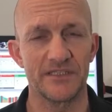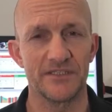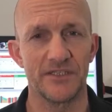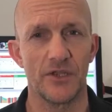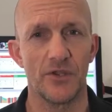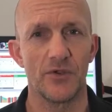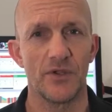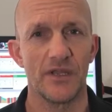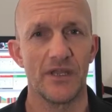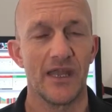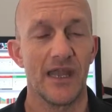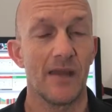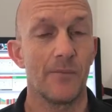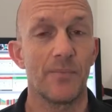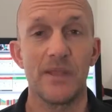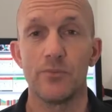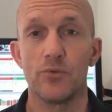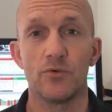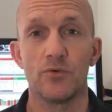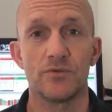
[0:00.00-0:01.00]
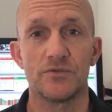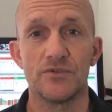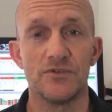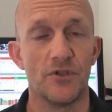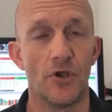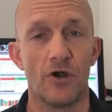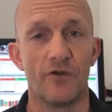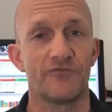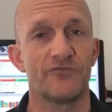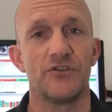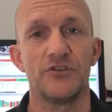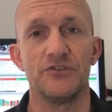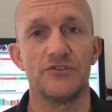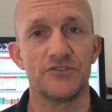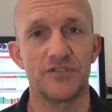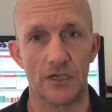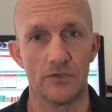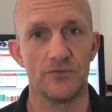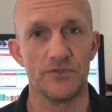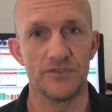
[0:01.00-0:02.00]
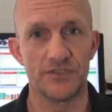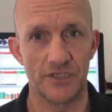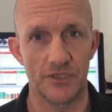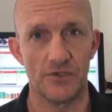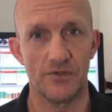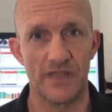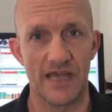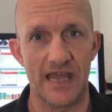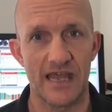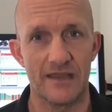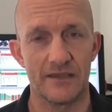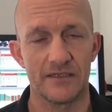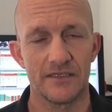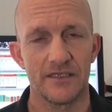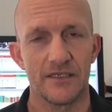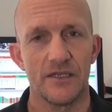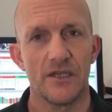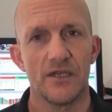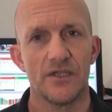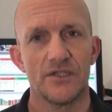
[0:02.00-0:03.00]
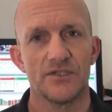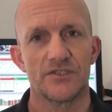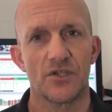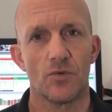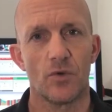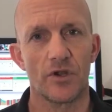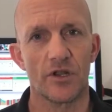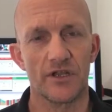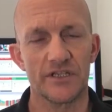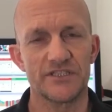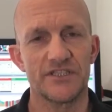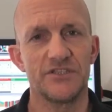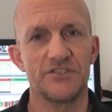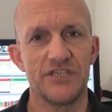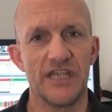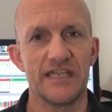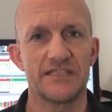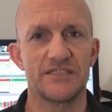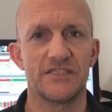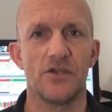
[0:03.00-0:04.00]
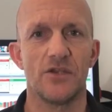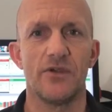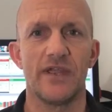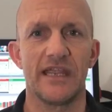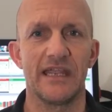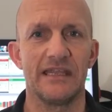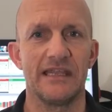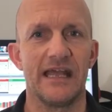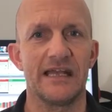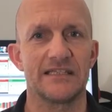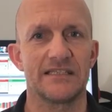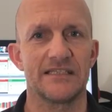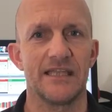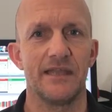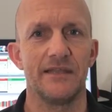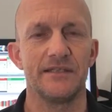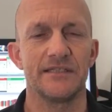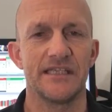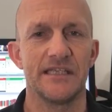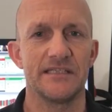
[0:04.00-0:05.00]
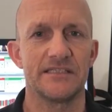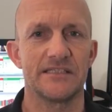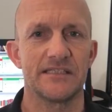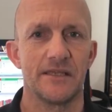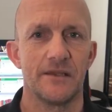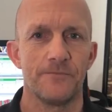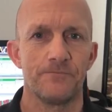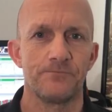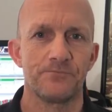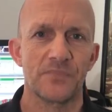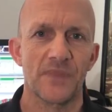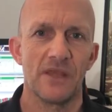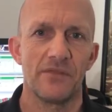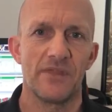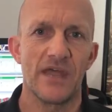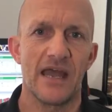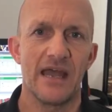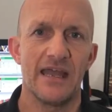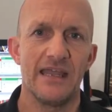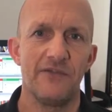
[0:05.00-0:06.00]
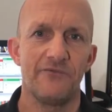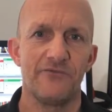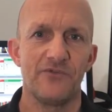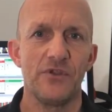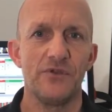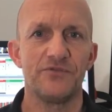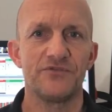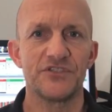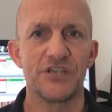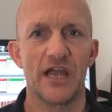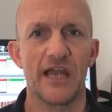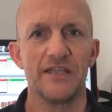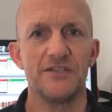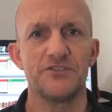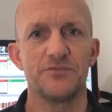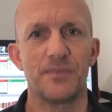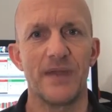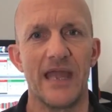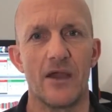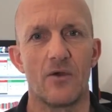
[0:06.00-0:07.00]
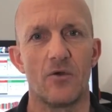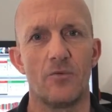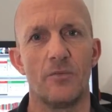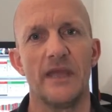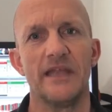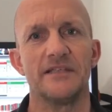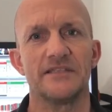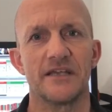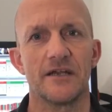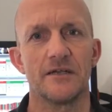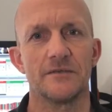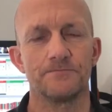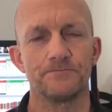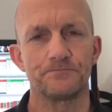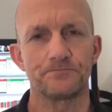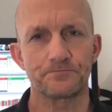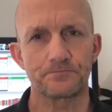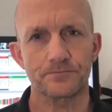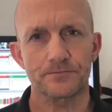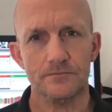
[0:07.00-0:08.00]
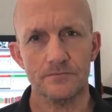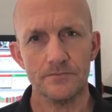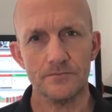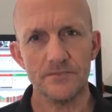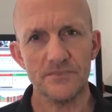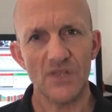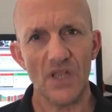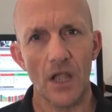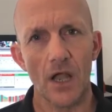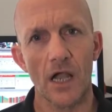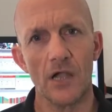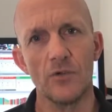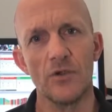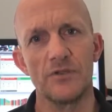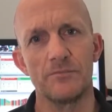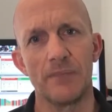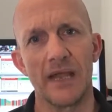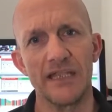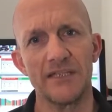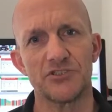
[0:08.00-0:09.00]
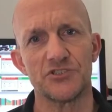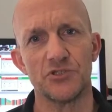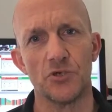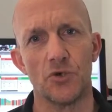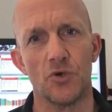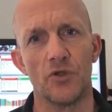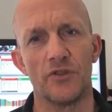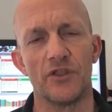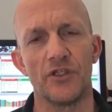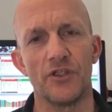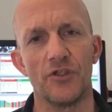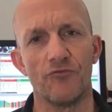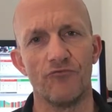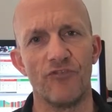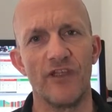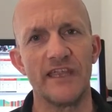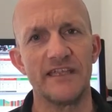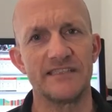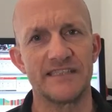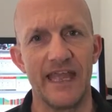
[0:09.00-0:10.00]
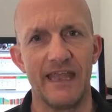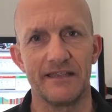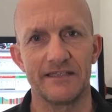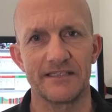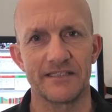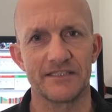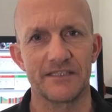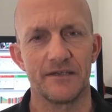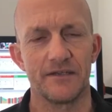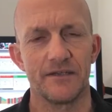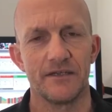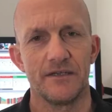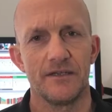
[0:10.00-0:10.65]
to do, and people often don't do that. So what I suggest doing in that sense is that if you've changed power meter, I would make sure that you retest